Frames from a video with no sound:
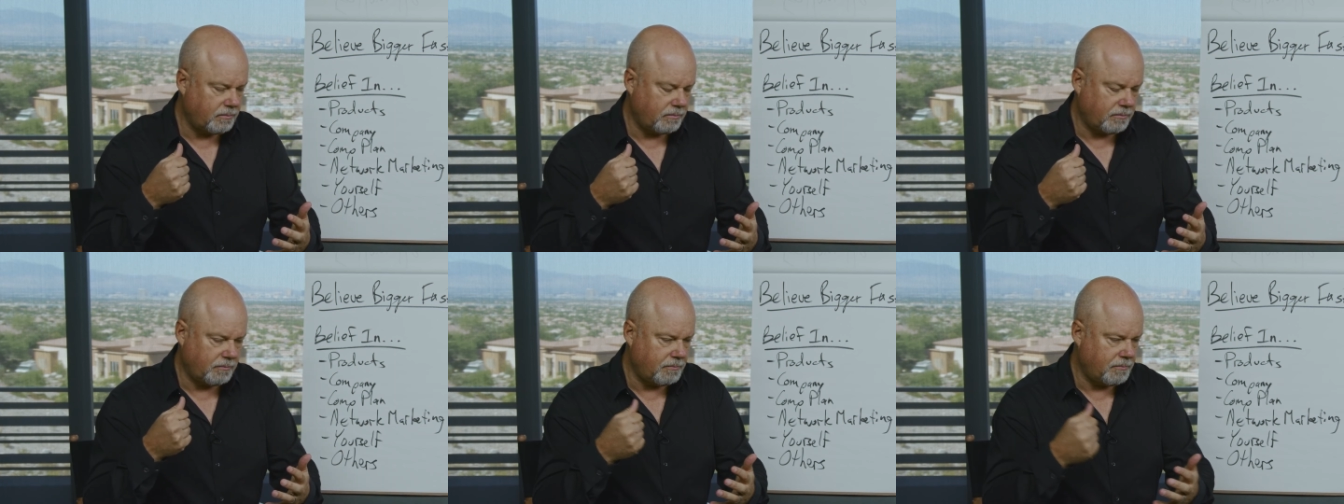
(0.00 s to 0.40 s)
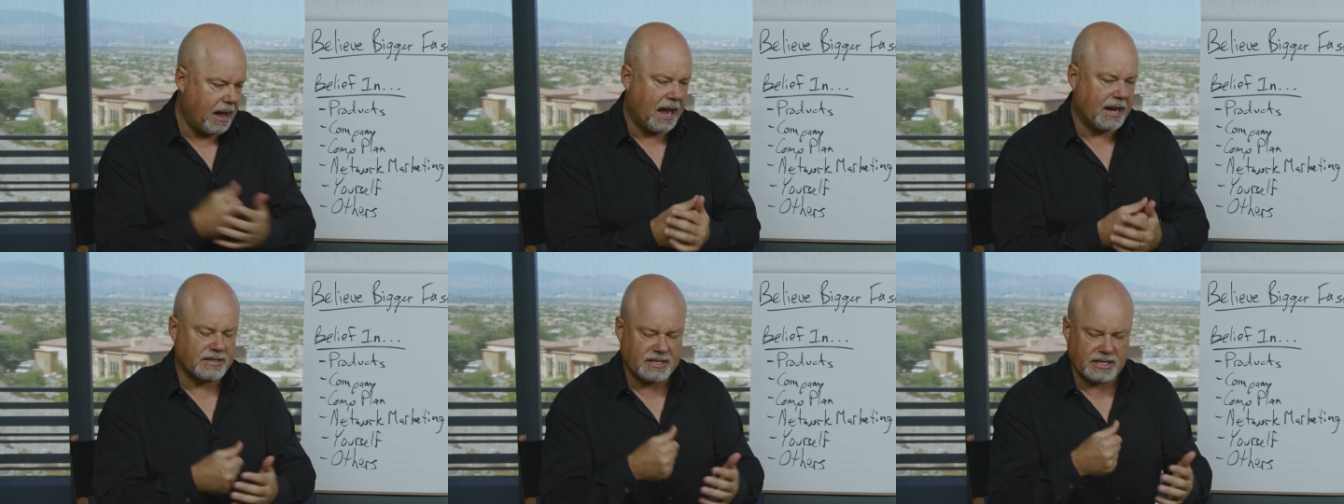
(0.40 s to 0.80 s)

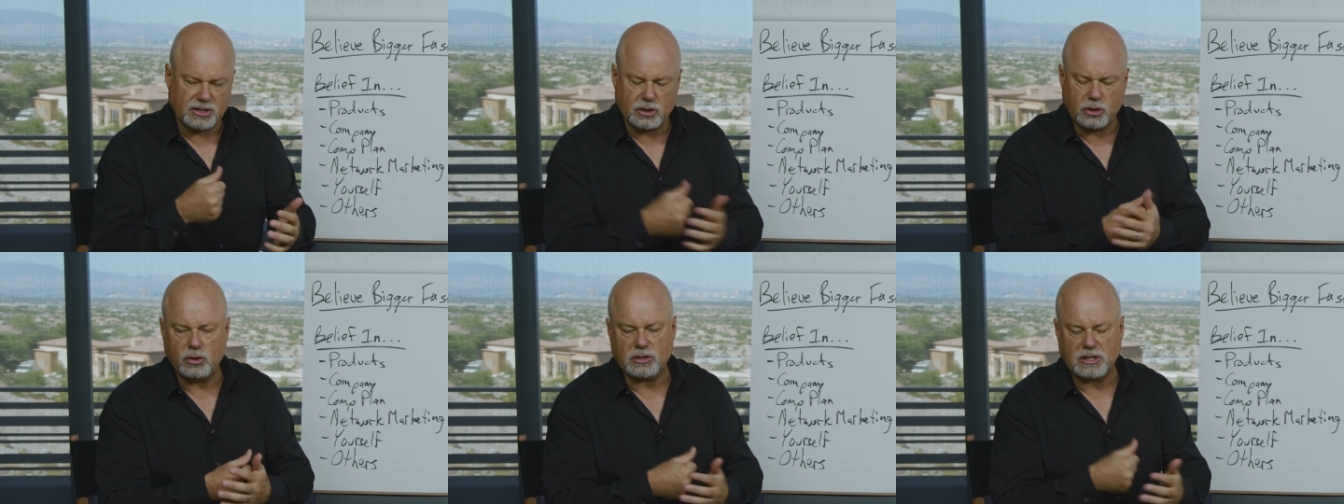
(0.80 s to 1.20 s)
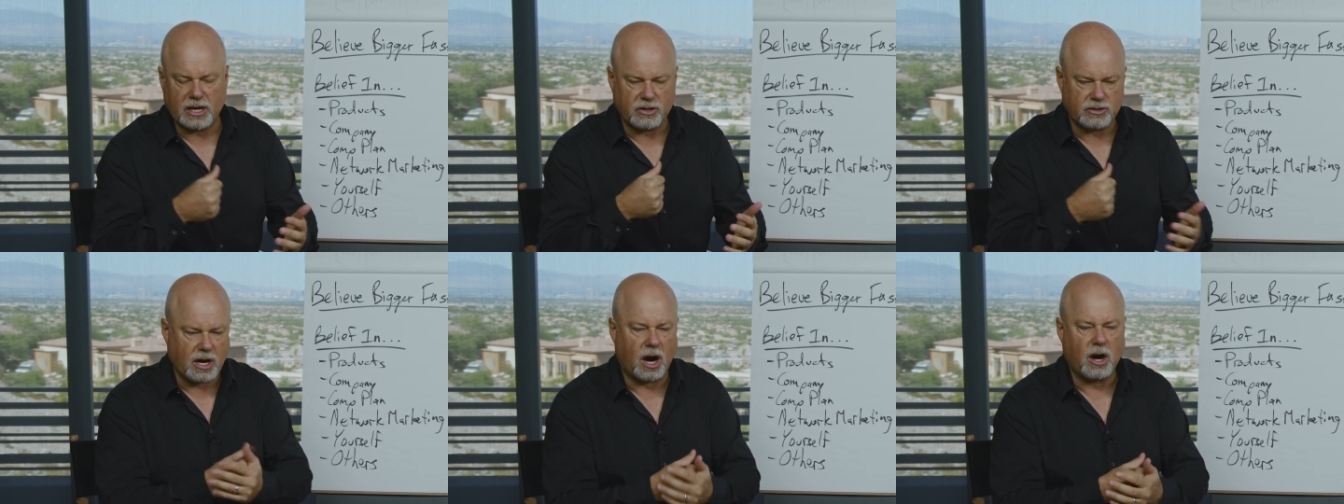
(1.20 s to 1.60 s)
magazines,
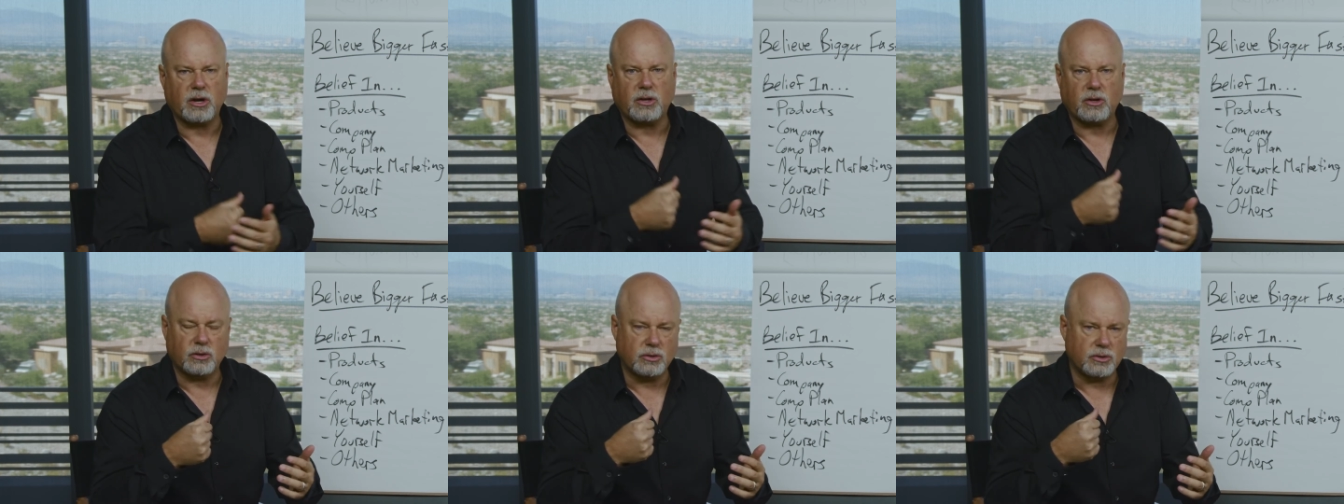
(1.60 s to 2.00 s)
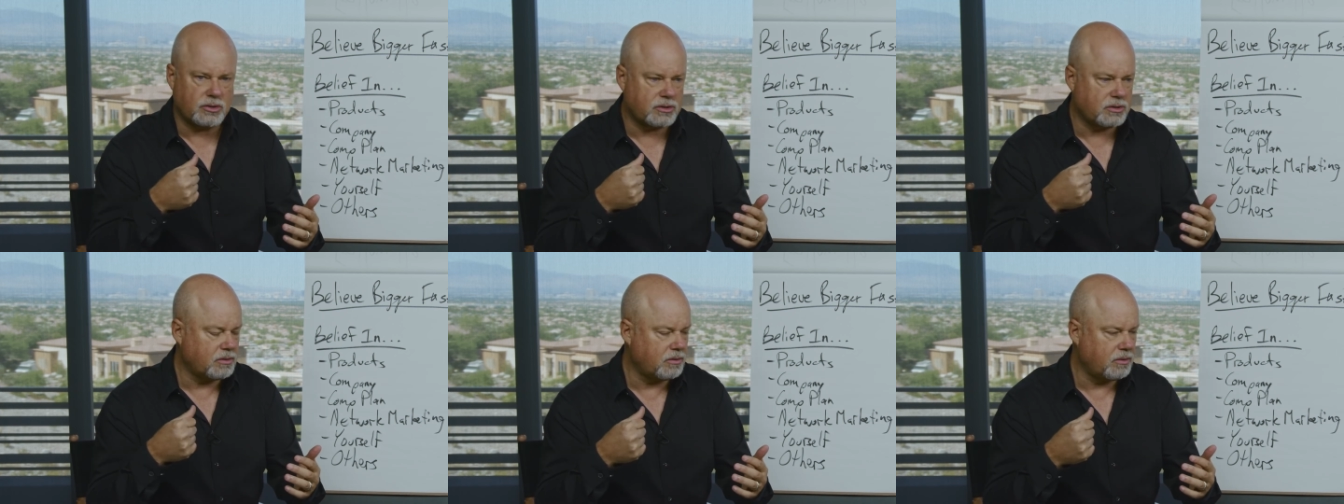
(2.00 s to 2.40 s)
newsletters,
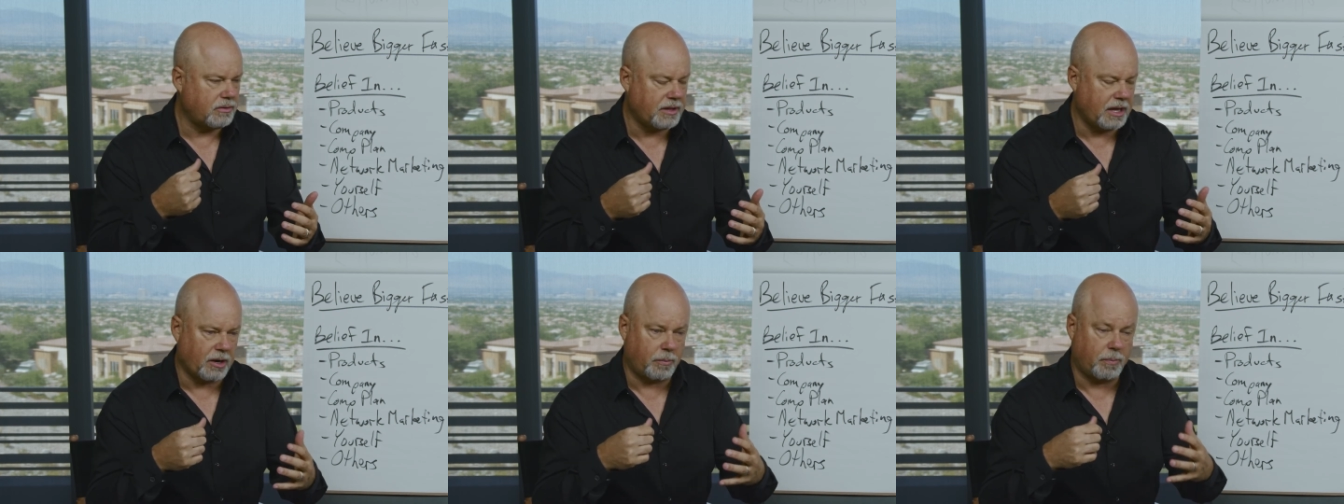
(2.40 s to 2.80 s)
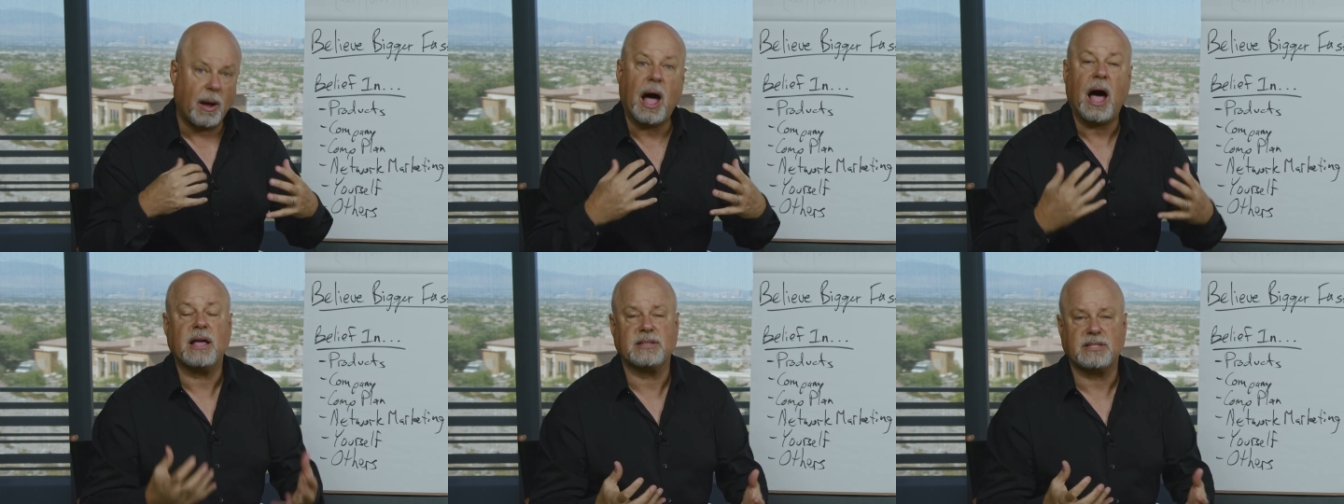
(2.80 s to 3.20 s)
articles that are
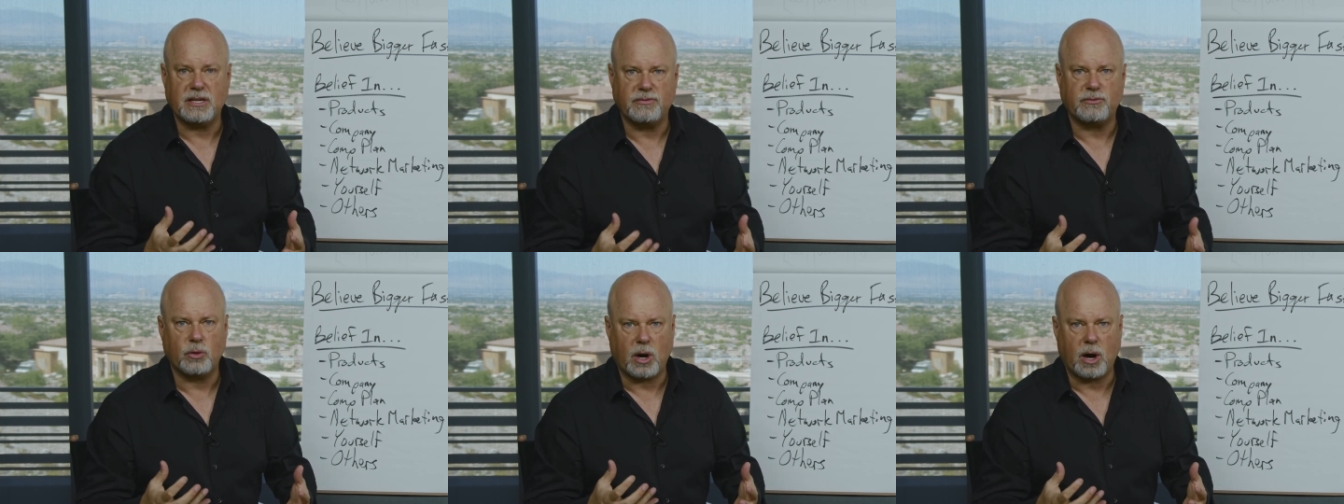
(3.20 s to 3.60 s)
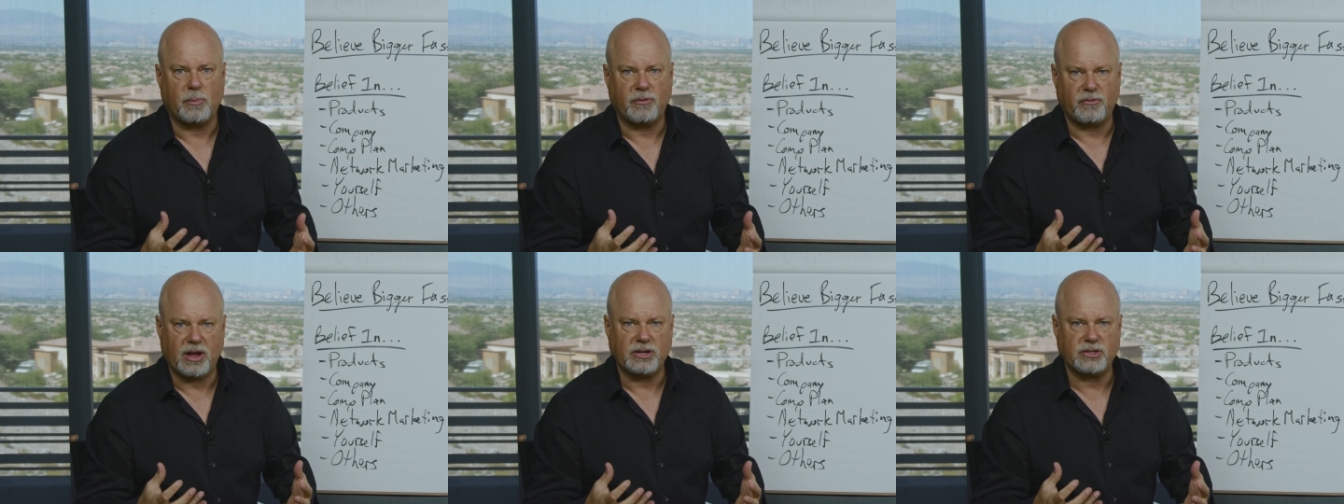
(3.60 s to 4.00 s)
positive to our
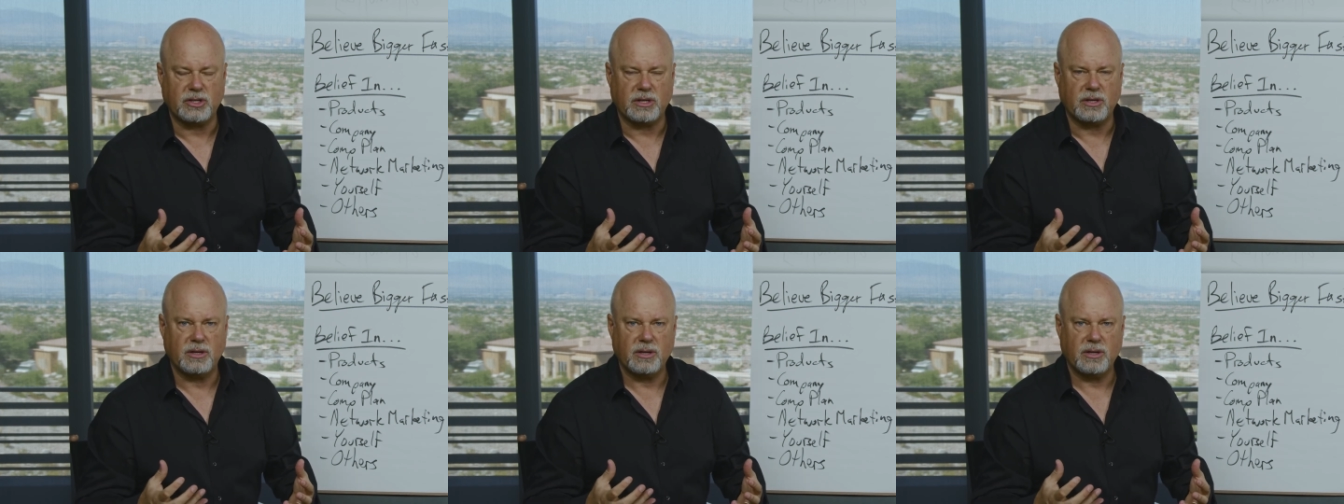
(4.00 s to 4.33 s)
profession.